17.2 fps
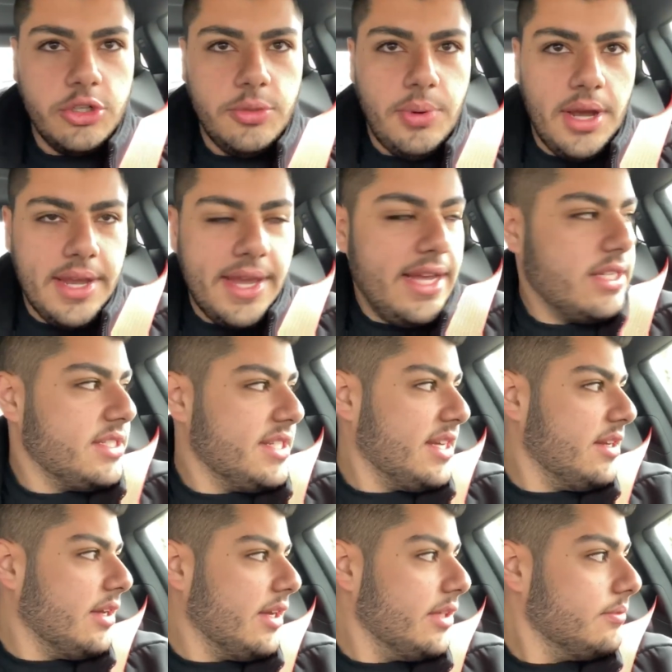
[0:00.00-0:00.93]
You probably can't see
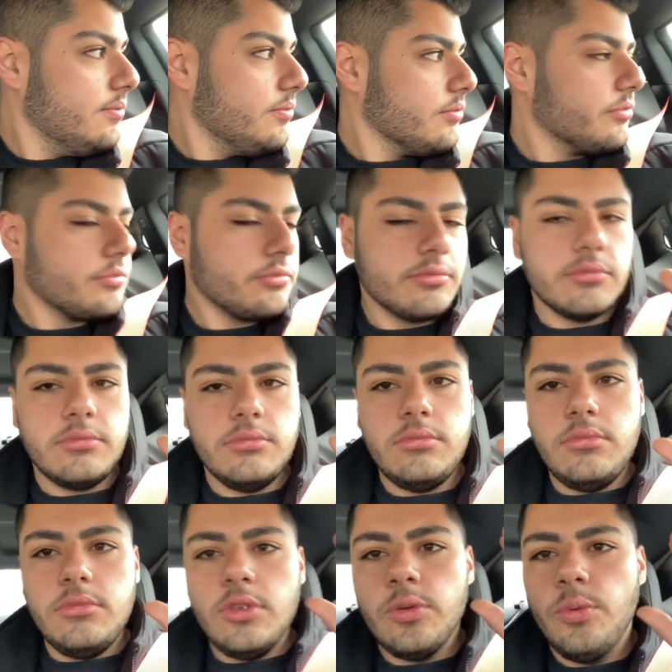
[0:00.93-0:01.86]
at night.
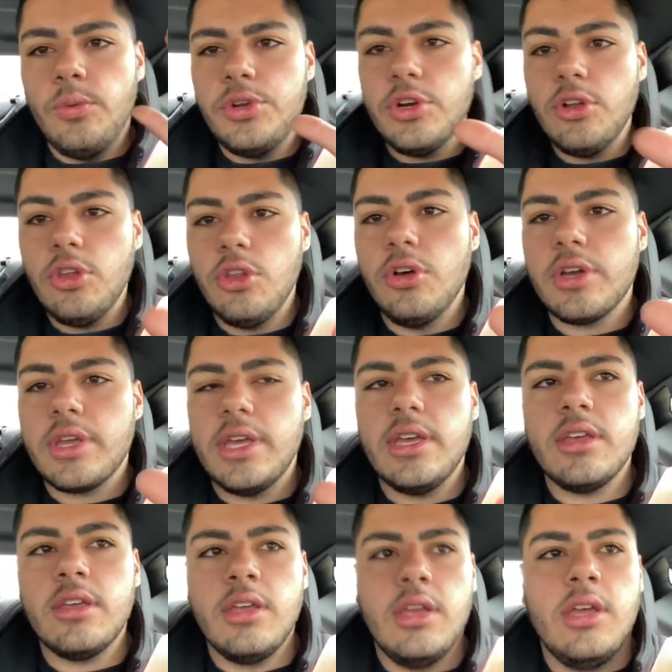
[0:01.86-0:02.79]
And when you're
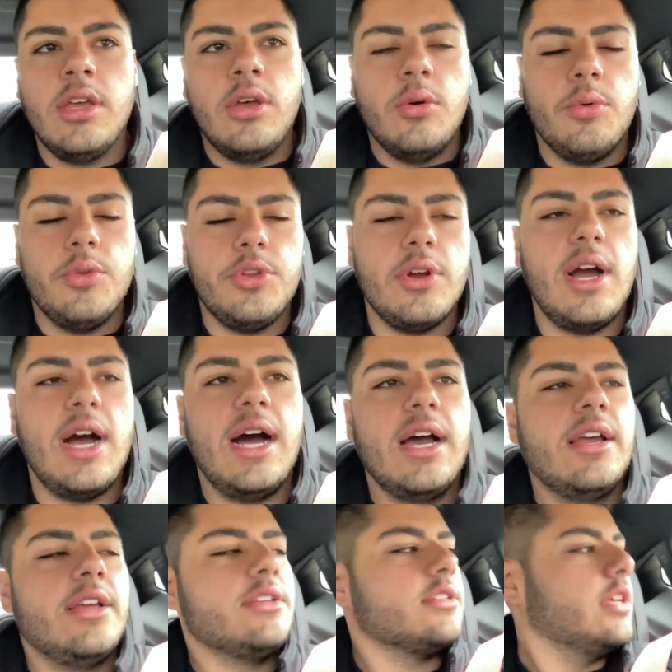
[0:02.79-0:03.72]
looking with your
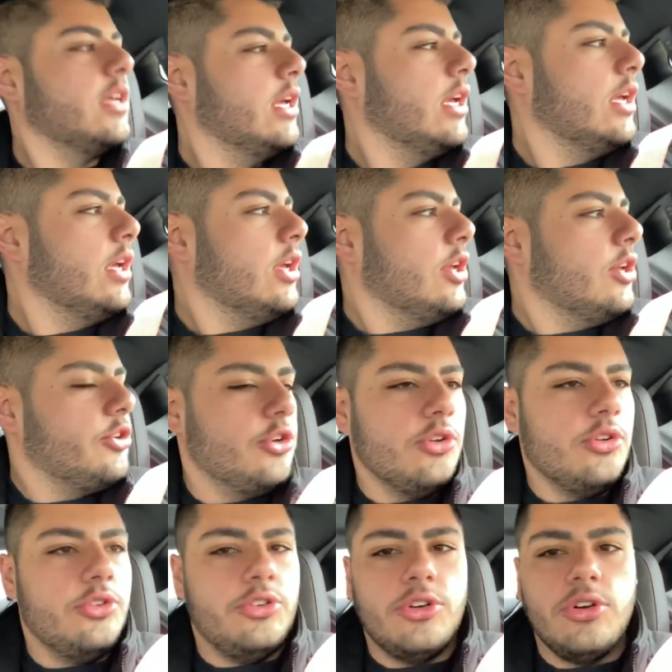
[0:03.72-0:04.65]
eyes,
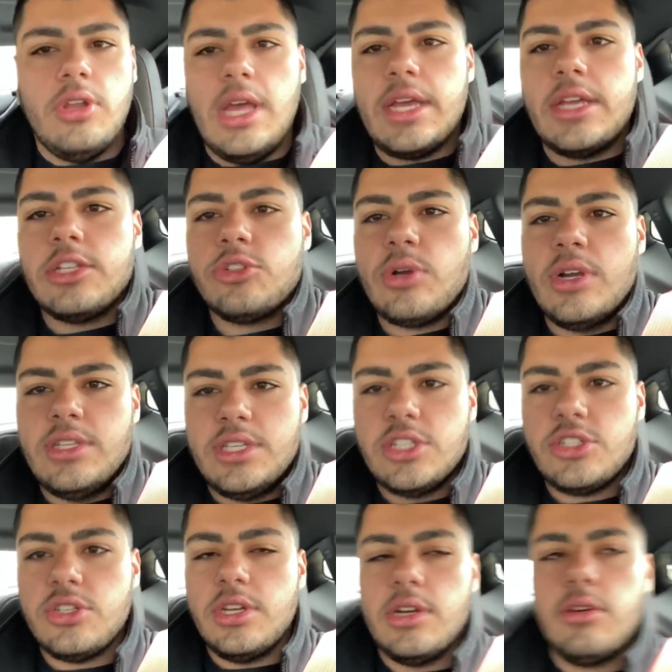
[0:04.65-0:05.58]
you're like
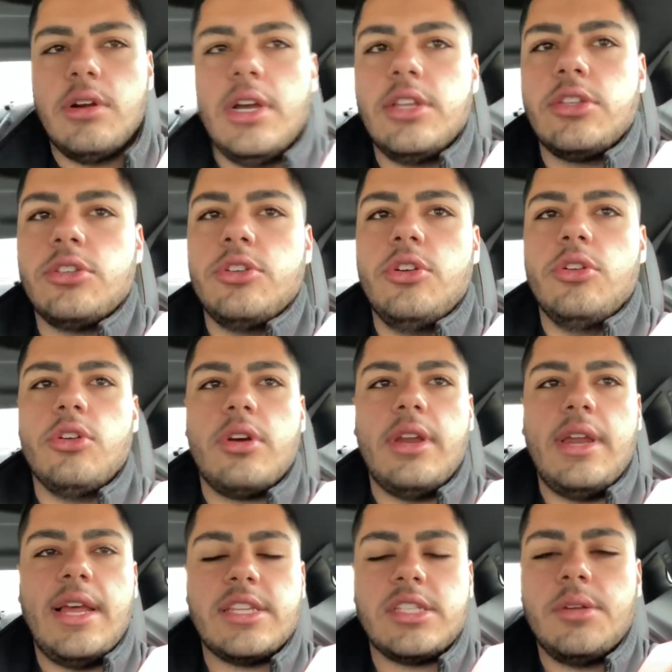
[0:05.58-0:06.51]
transitioning, right? So you're
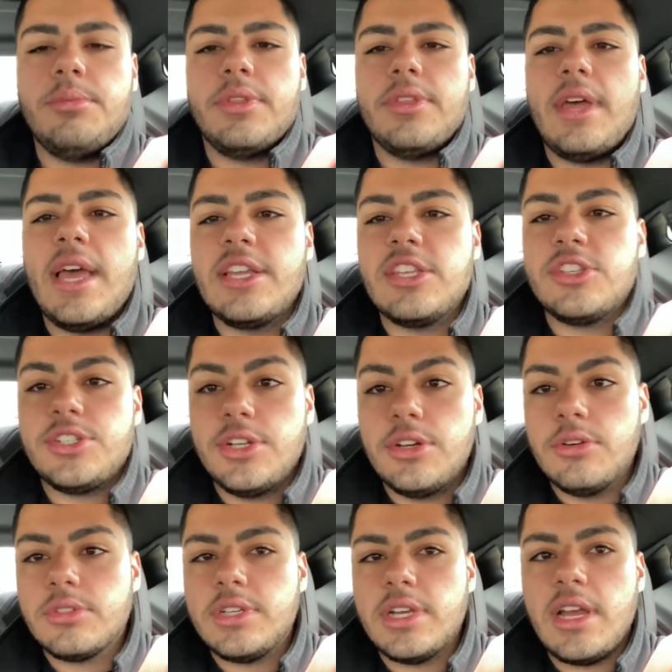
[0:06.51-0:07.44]
looking at something that has
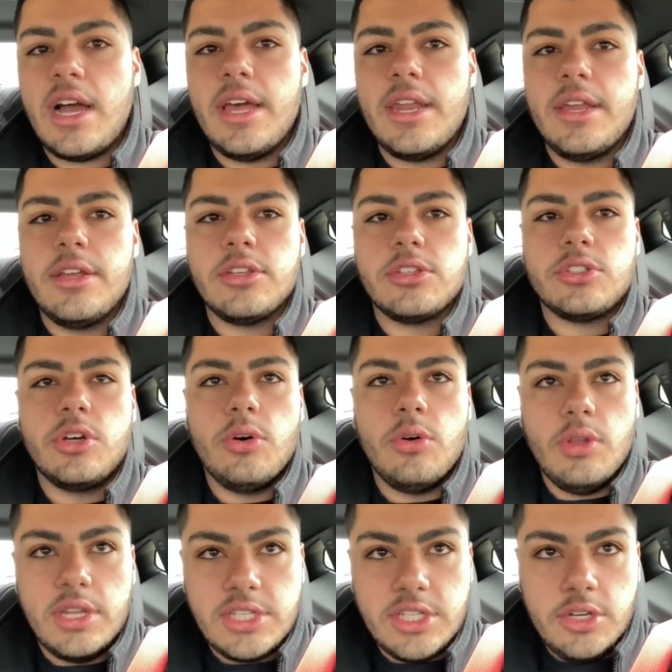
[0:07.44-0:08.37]
zero tint on it. So
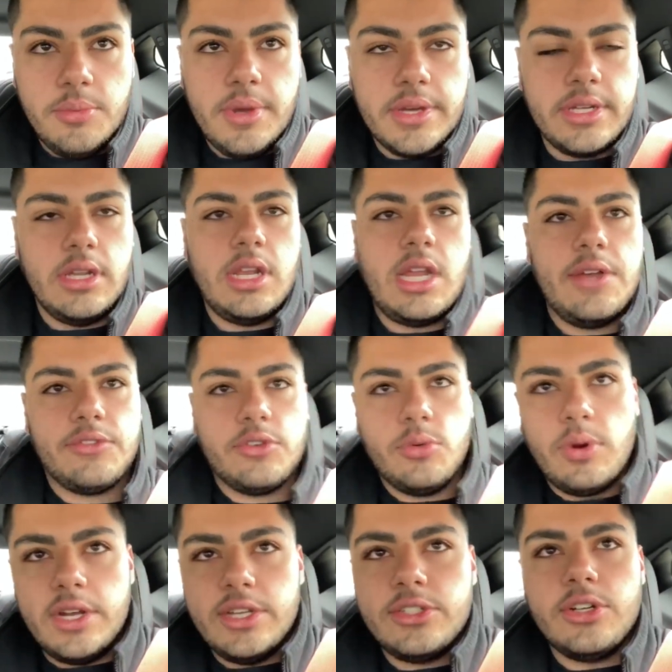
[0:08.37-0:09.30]
let's say you're making a left or
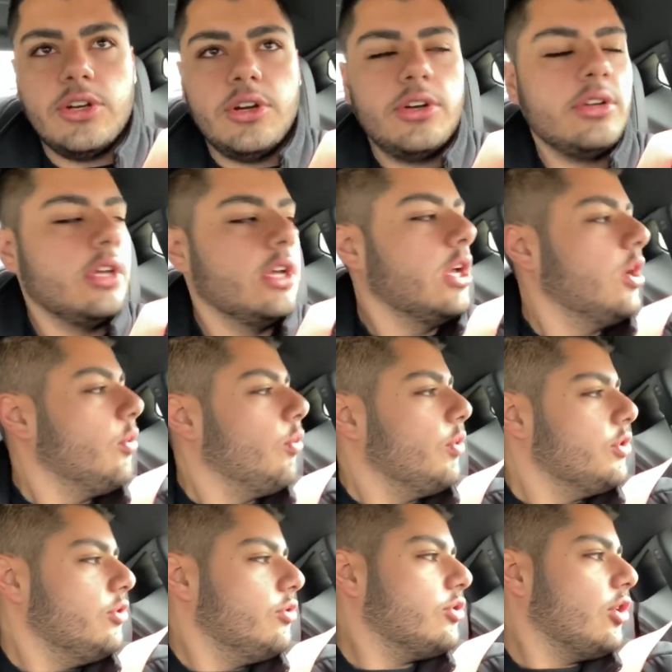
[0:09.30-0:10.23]
right turn.
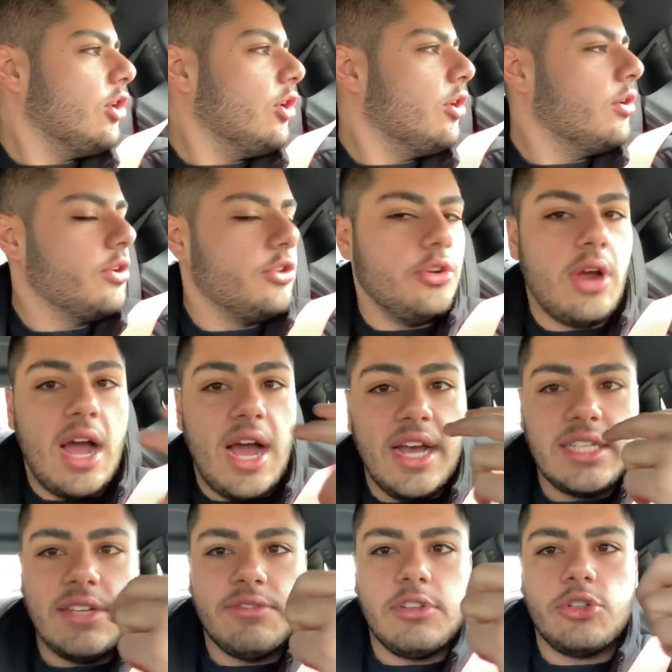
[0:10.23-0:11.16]
When you turn, your
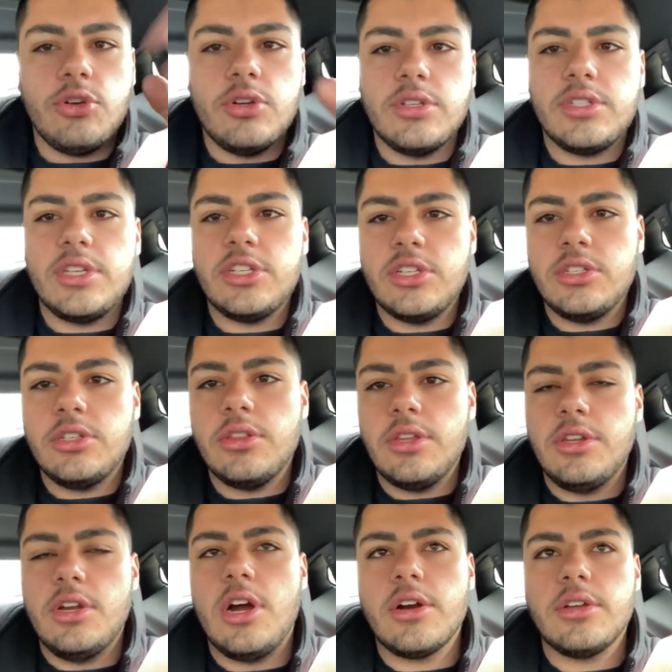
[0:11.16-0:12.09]
eyes have to transition to the
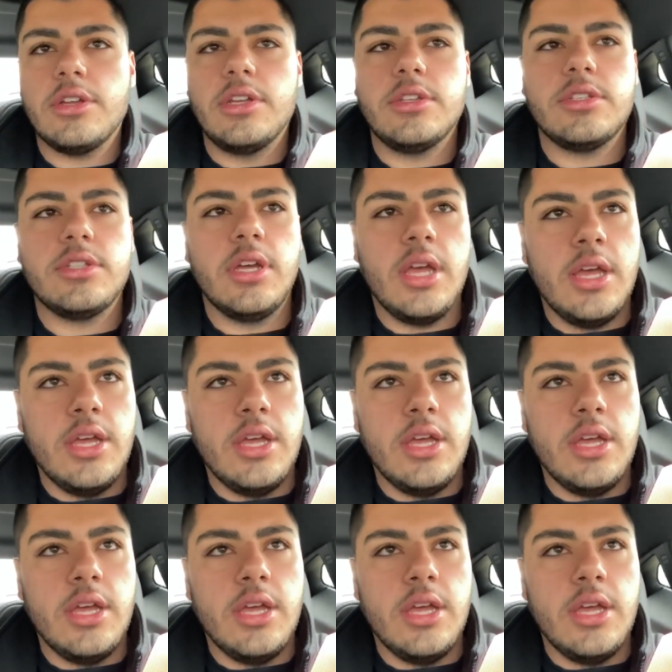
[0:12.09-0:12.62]
darkness.